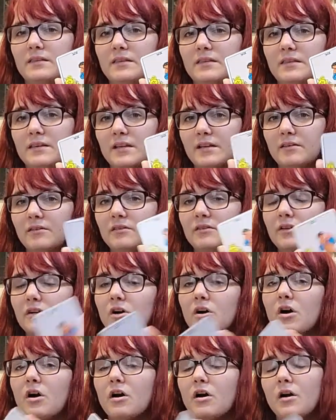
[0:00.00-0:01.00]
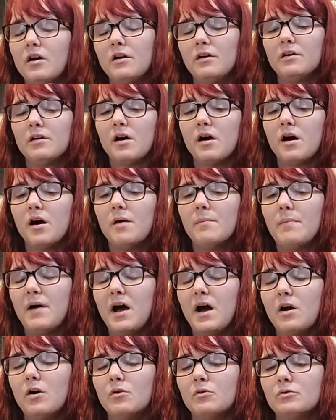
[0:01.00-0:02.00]
This is a card
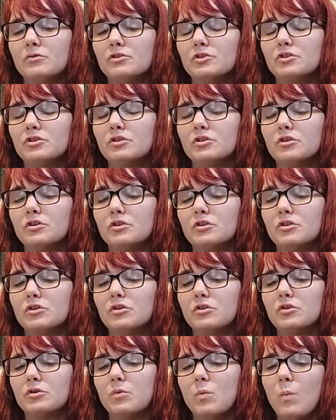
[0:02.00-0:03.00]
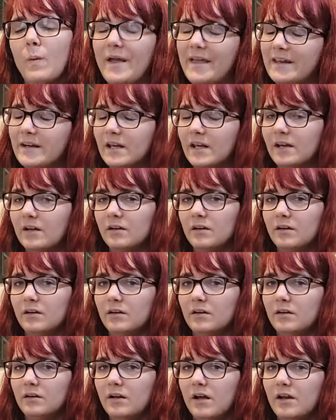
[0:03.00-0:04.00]
about waiting
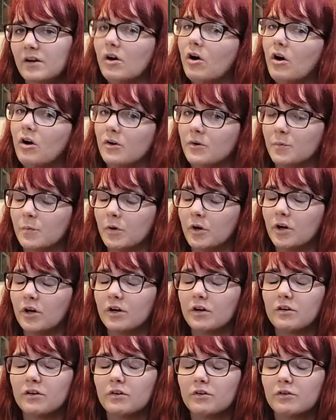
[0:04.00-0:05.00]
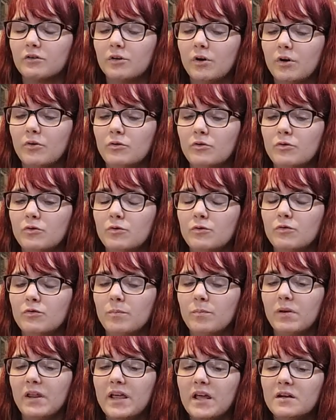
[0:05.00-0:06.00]
and hard work. So you've
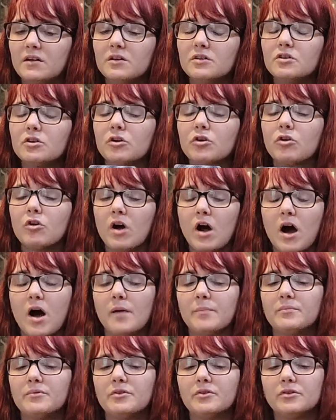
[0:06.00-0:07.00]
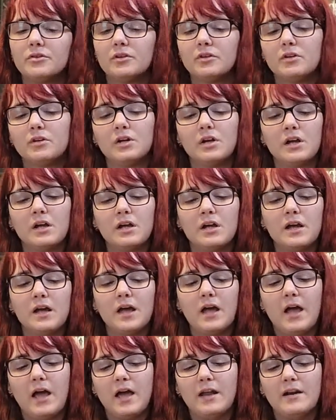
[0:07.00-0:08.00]
planted your crops,
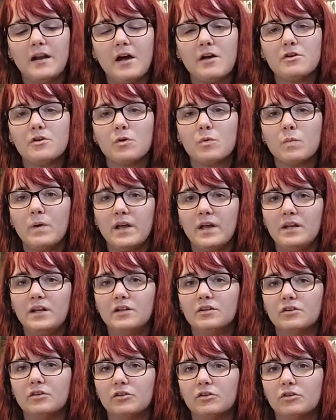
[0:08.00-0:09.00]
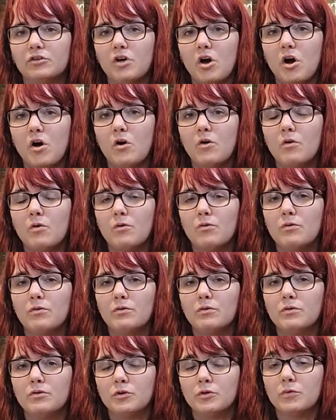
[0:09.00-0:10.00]
and now you're waiting to sow
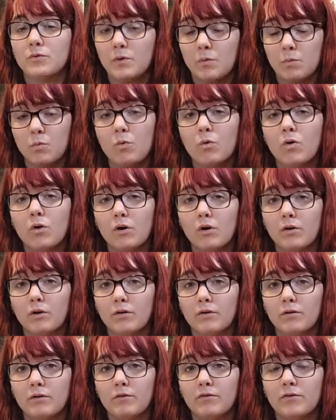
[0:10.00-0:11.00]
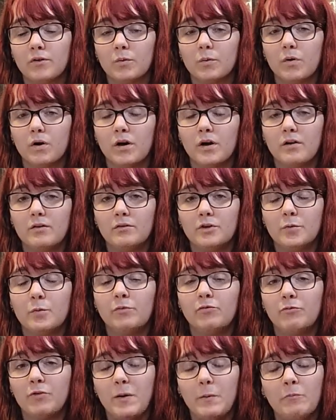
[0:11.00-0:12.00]
your reward for what you're
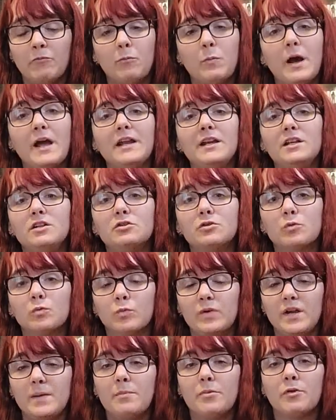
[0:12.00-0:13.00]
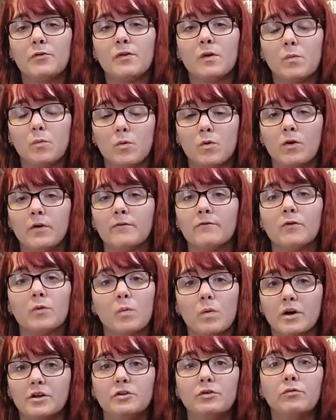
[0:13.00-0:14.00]
waiting to reap the reward for
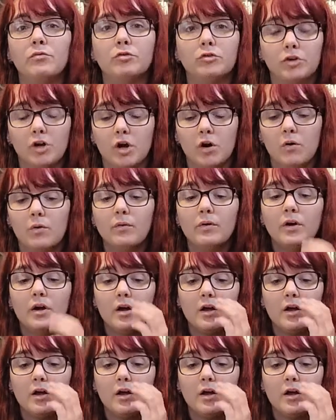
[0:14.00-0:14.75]
what you've sown.